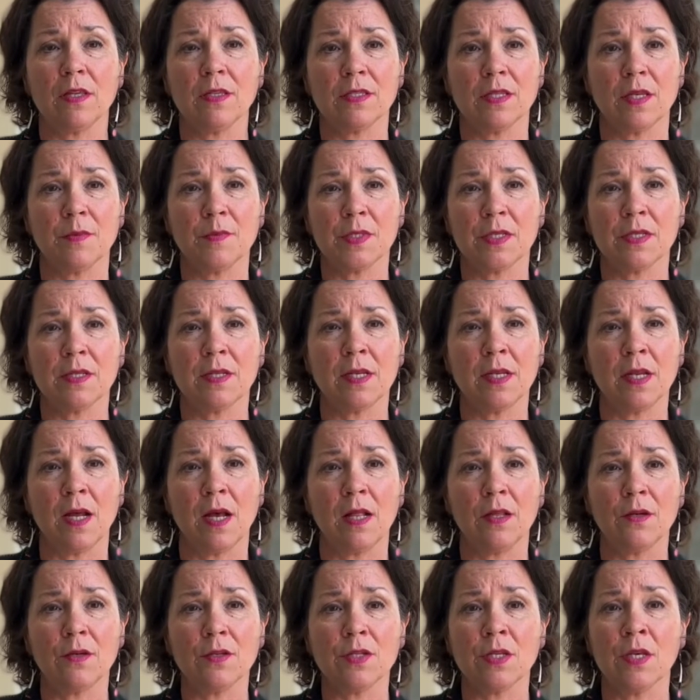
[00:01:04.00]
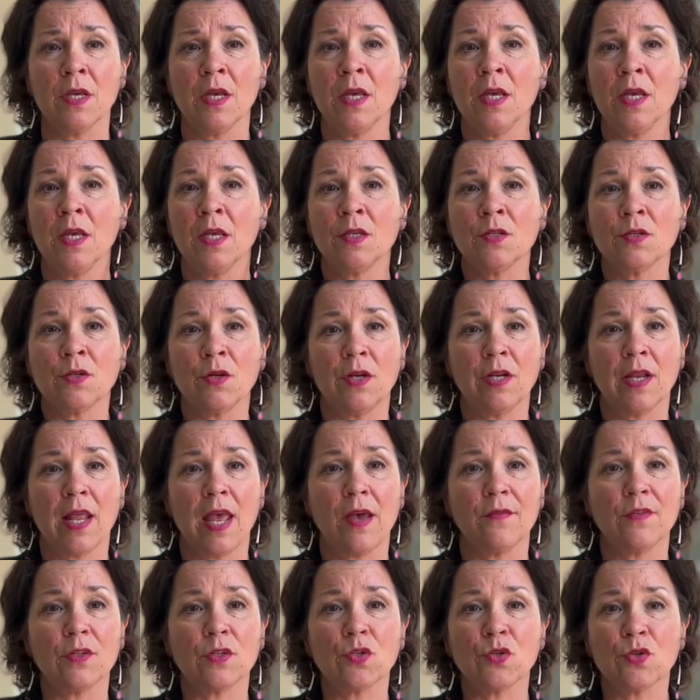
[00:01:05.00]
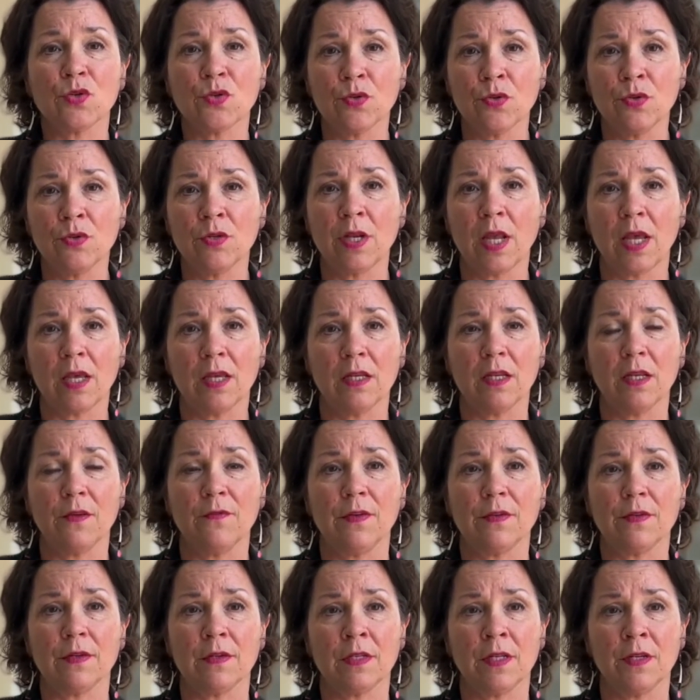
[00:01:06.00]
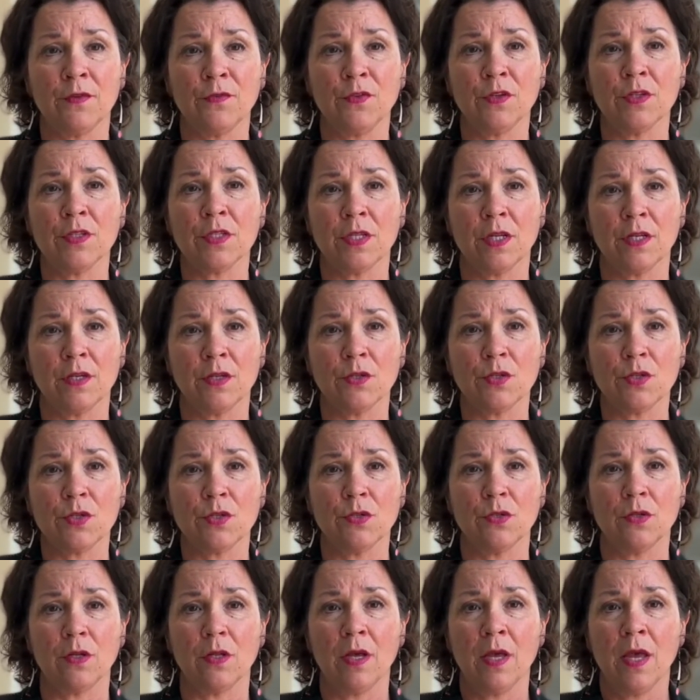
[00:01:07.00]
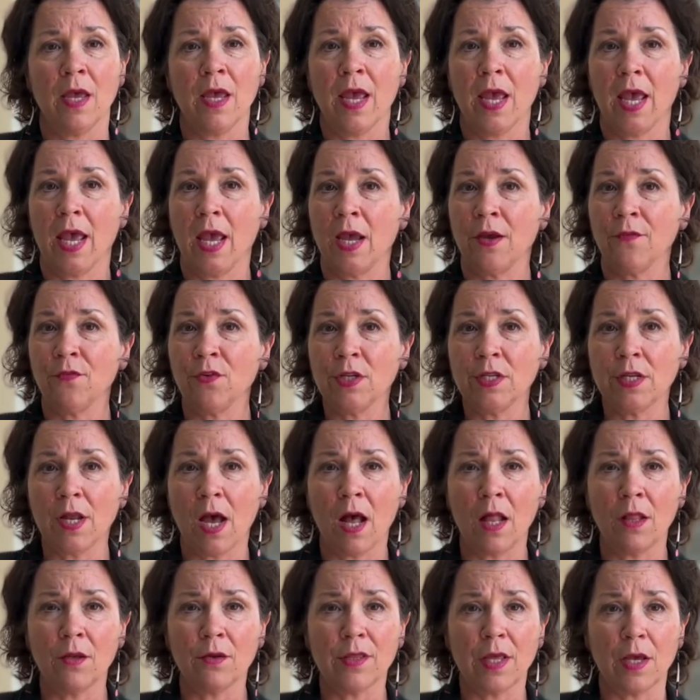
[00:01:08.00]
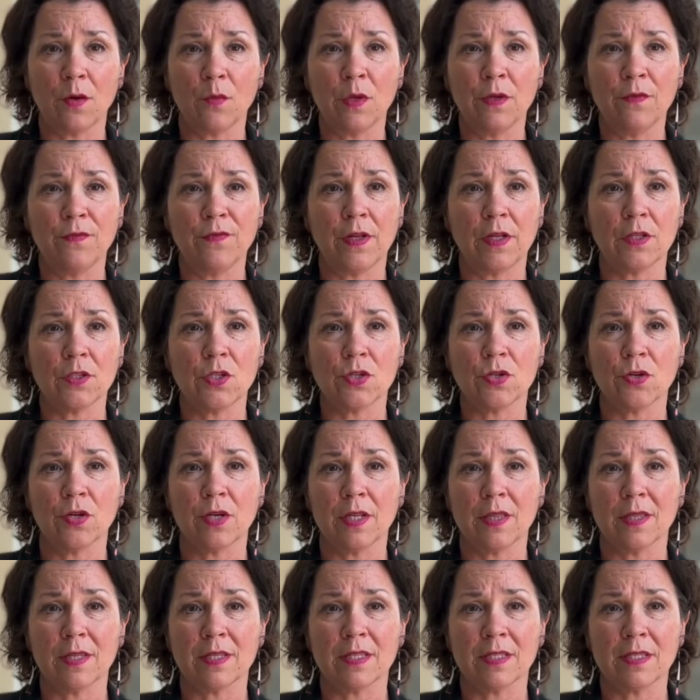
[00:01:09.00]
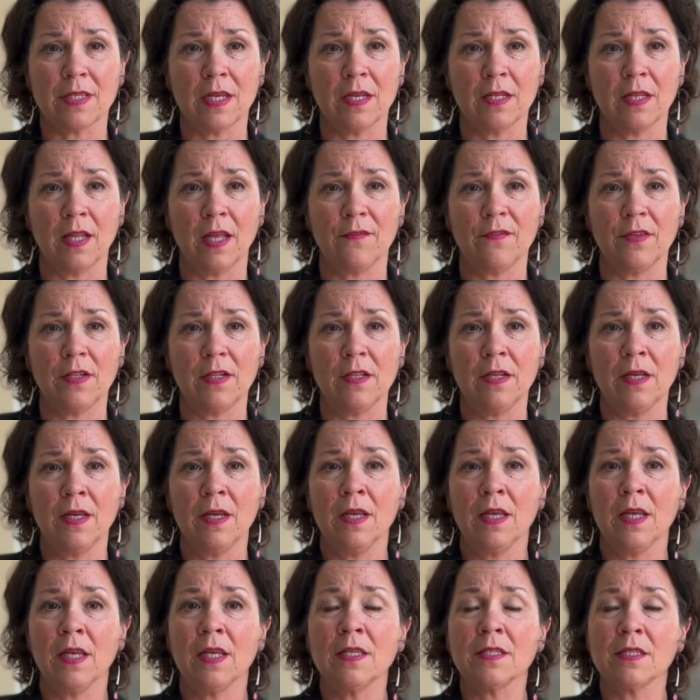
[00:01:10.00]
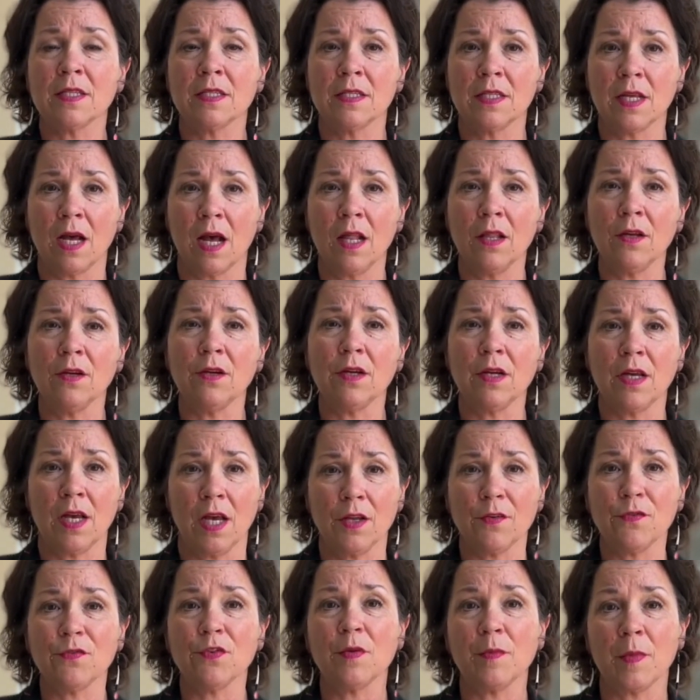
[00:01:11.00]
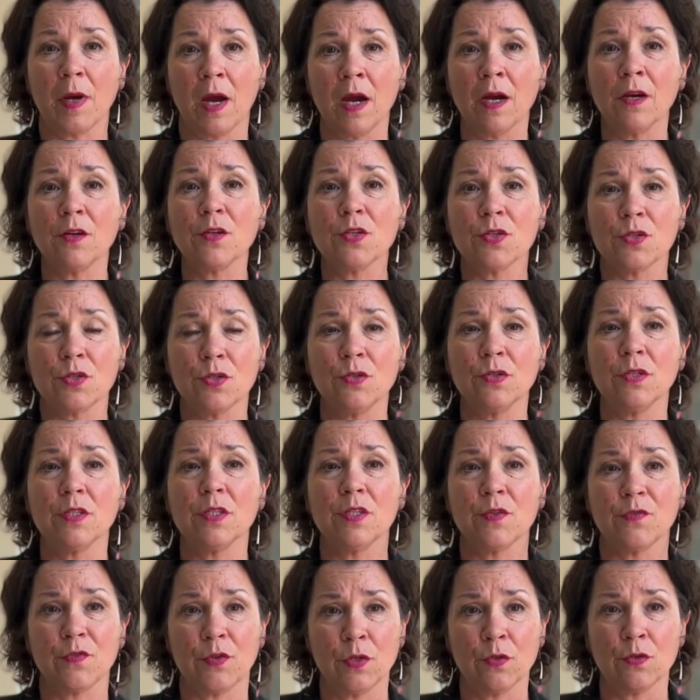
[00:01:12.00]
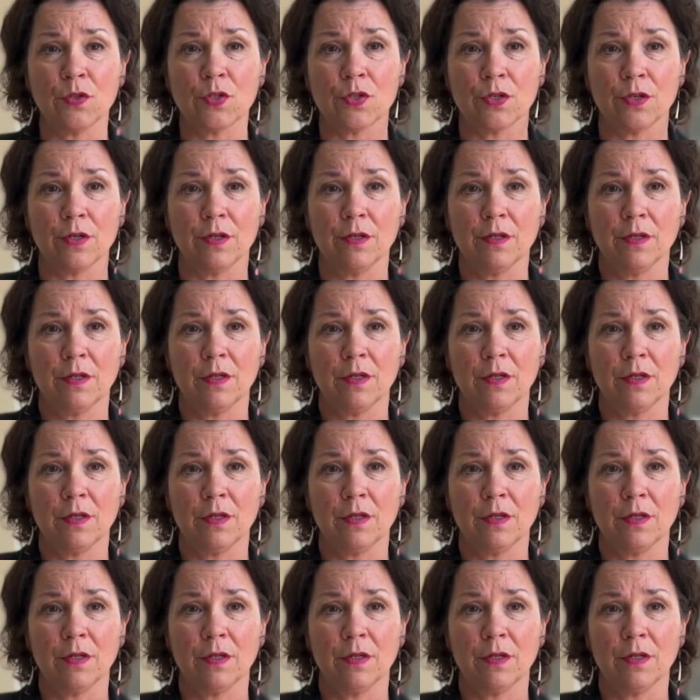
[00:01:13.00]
subsidy dollars is going to have a true negative difference on our school. Every dollar that we fall short at the state level is a dollar cut from our students' future.